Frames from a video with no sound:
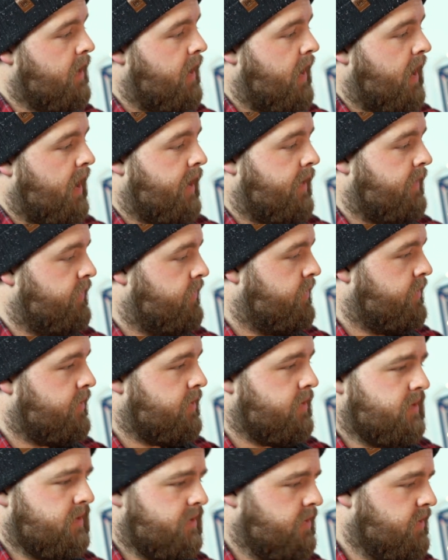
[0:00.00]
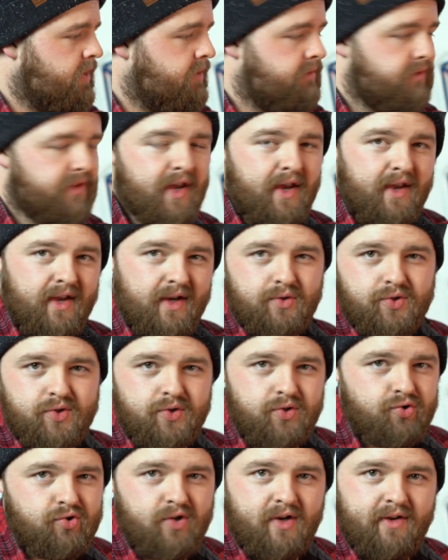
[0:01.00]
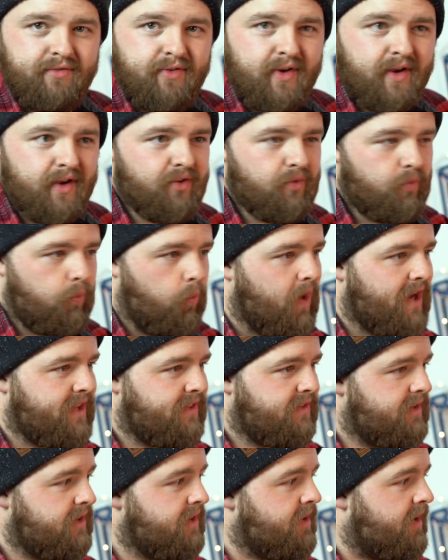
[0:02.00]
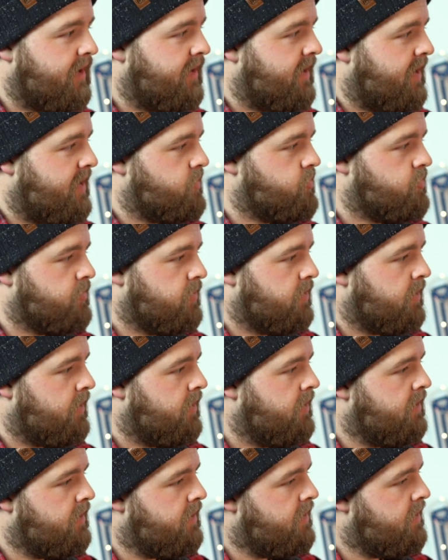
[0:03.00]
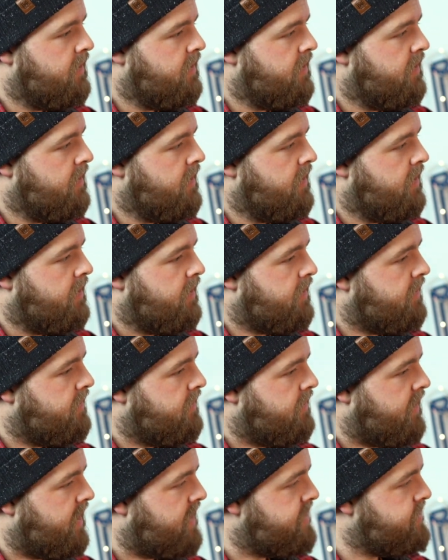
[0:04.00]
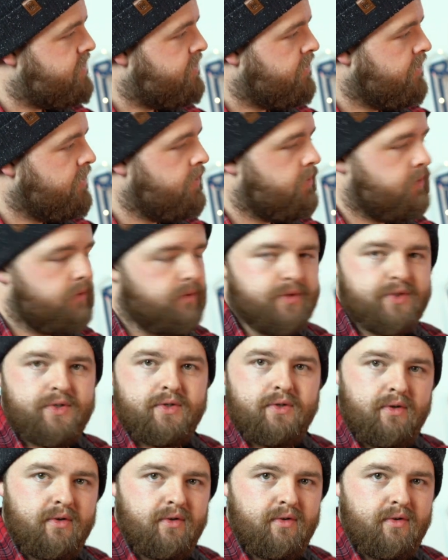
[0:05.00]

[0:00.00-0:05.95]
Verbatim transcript: And the other day I was just trying to think, when did I actually last use